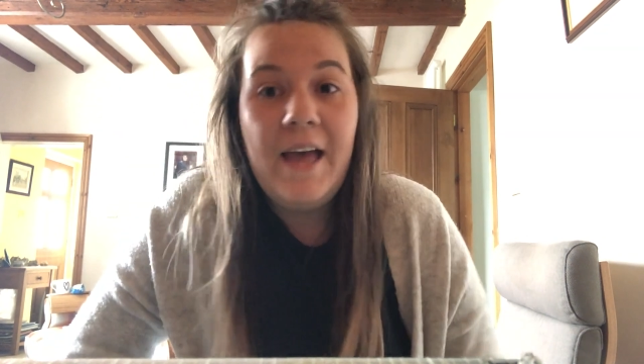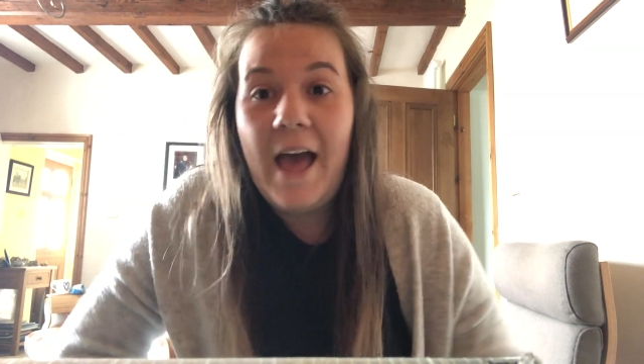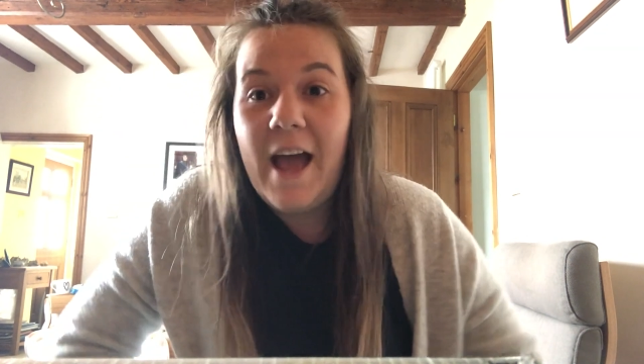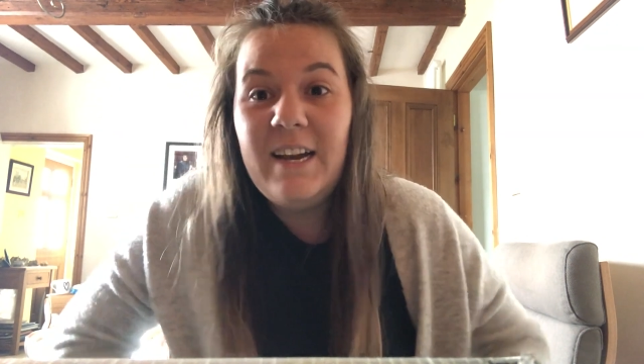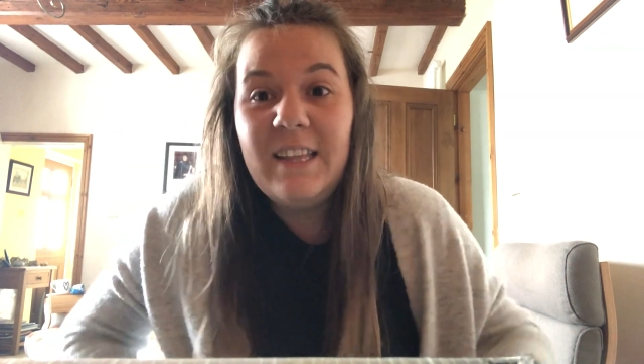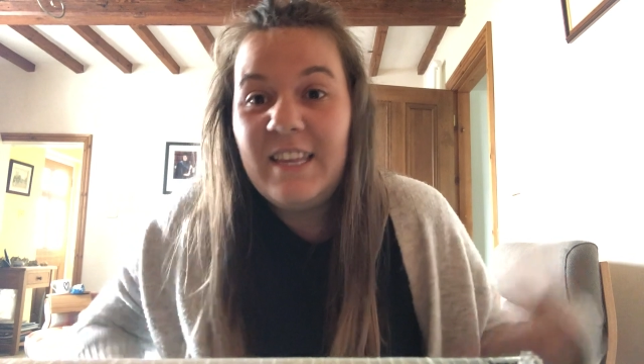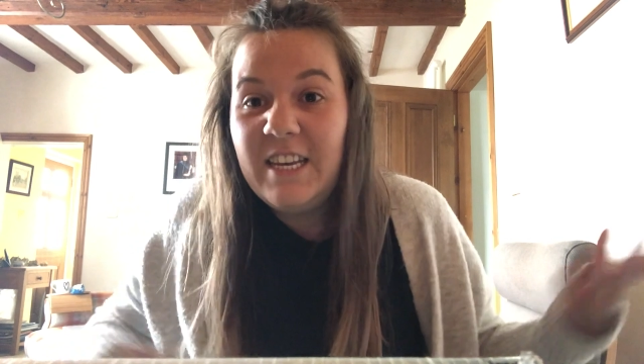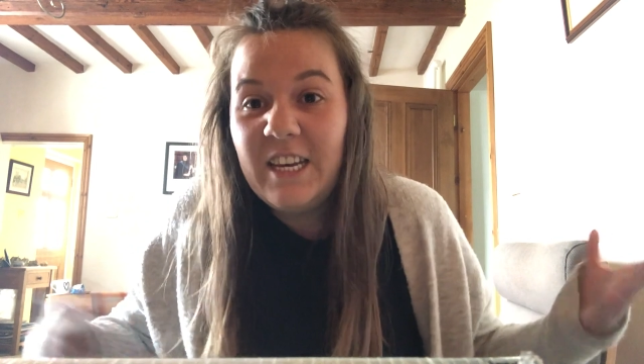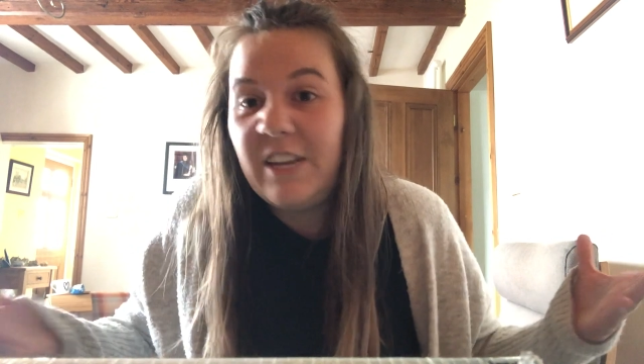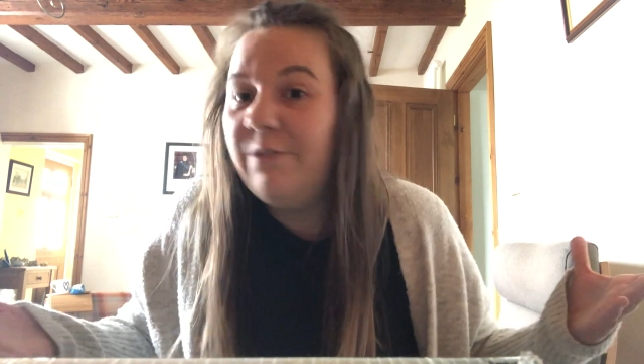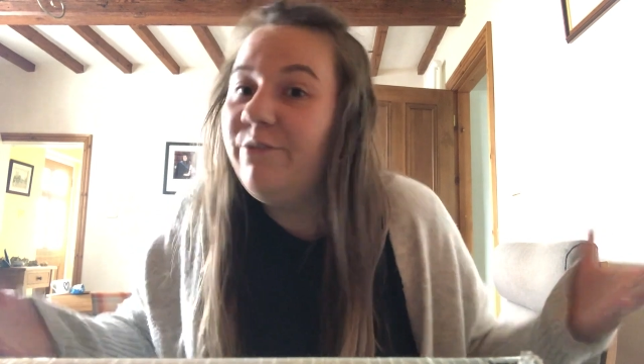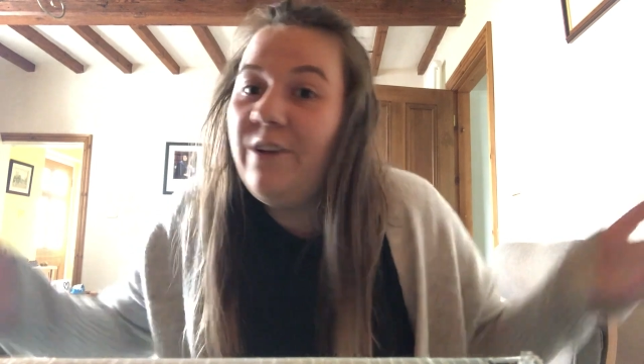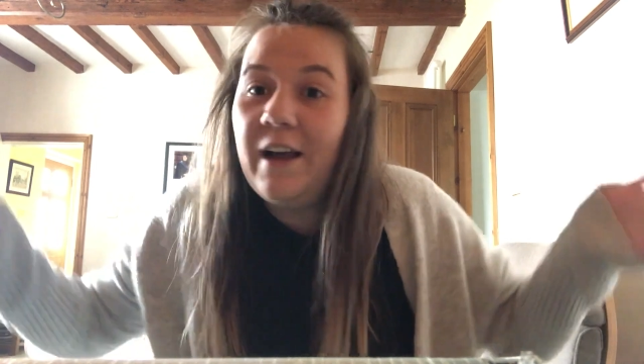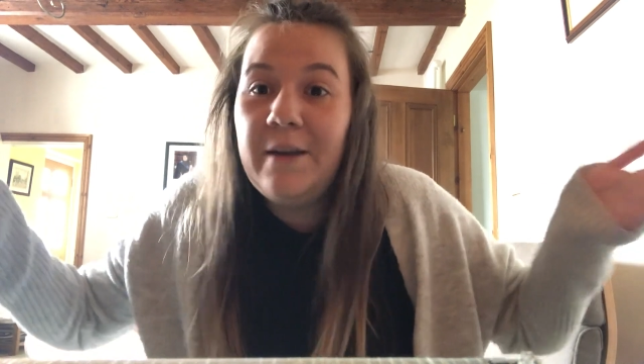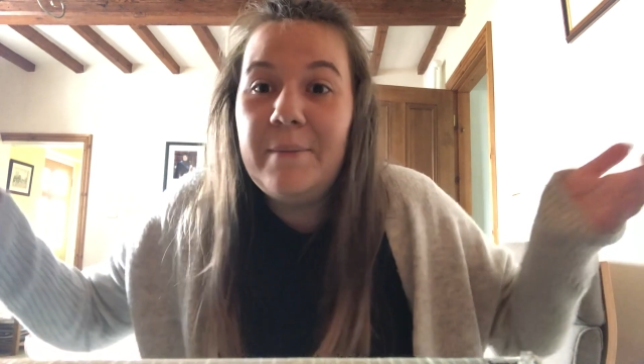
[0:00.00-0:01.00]
anything you
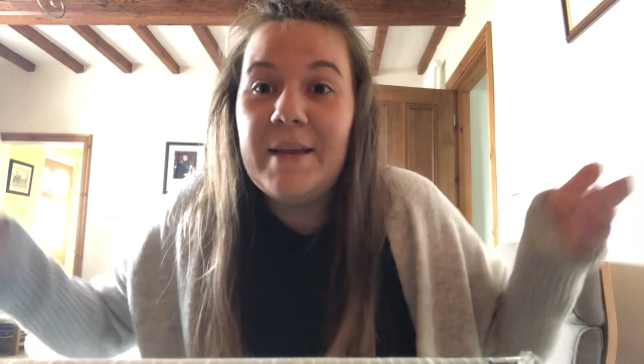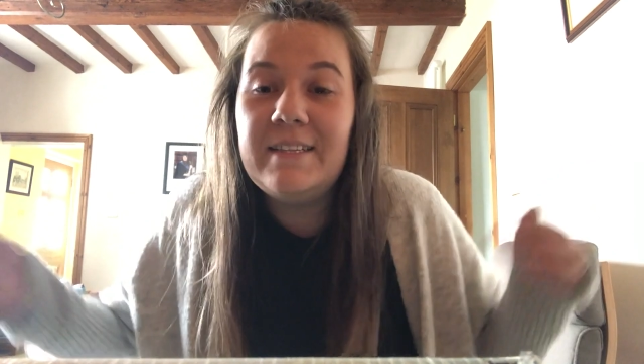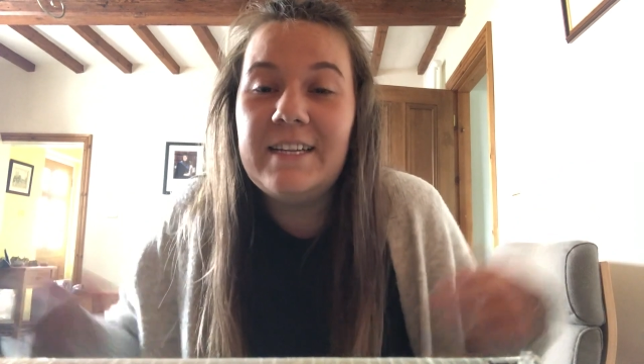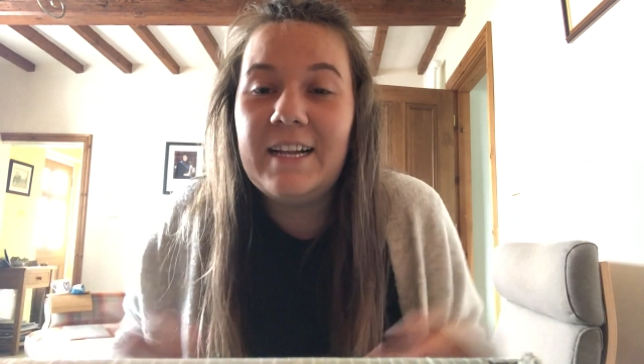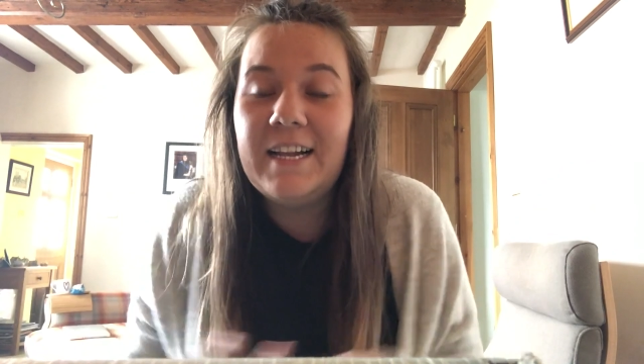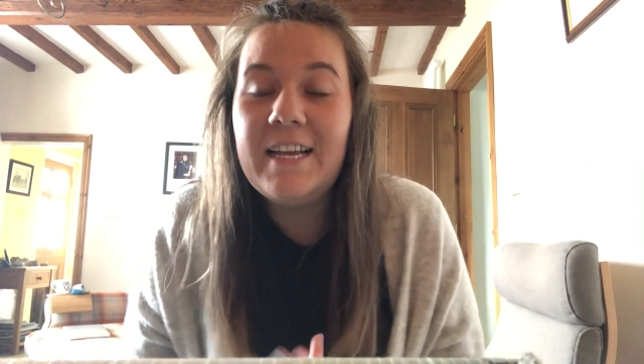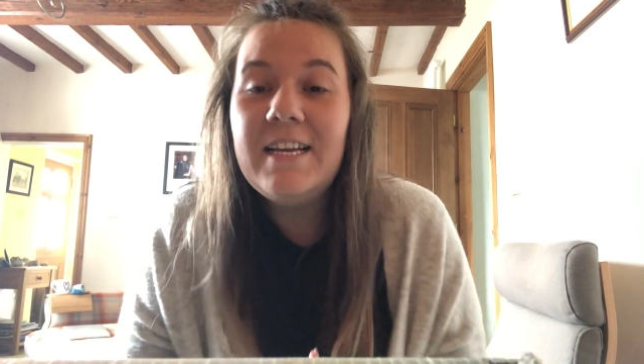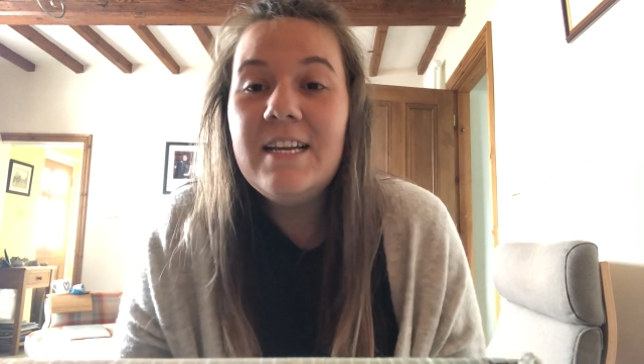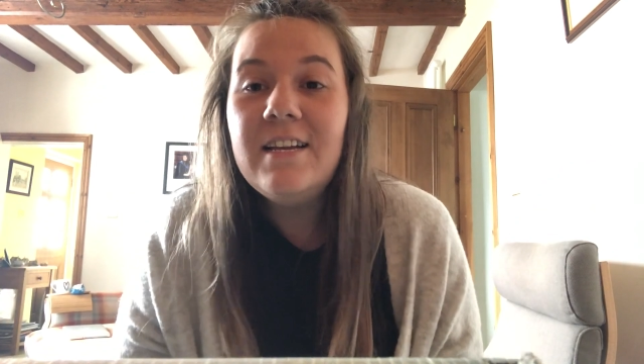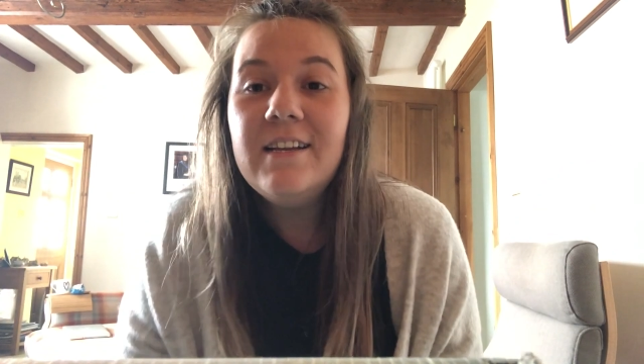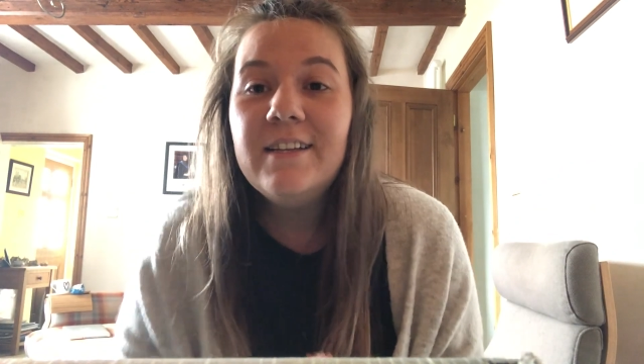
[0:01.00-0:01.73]
can find, basically.